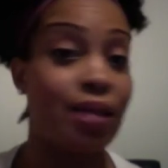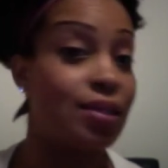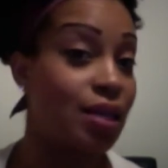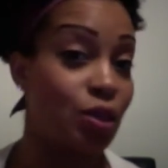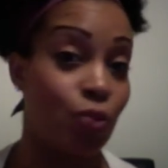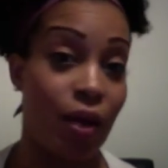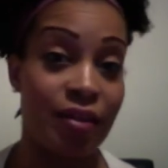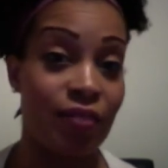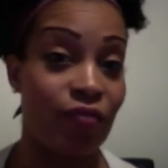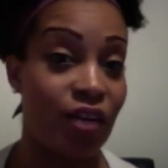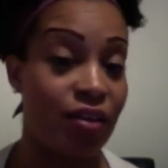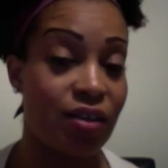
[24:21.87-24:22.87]
That's why this
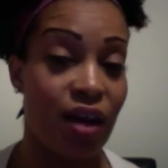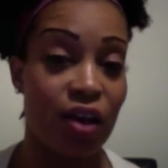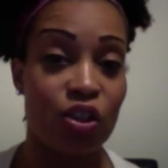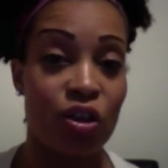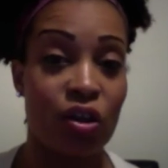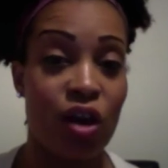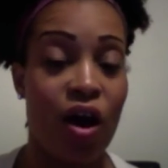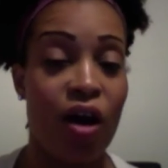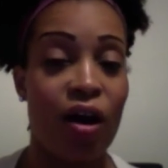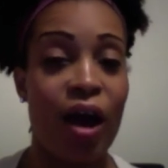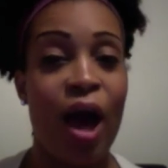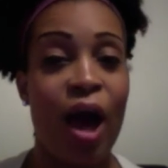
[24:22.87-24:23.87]
video is extra long.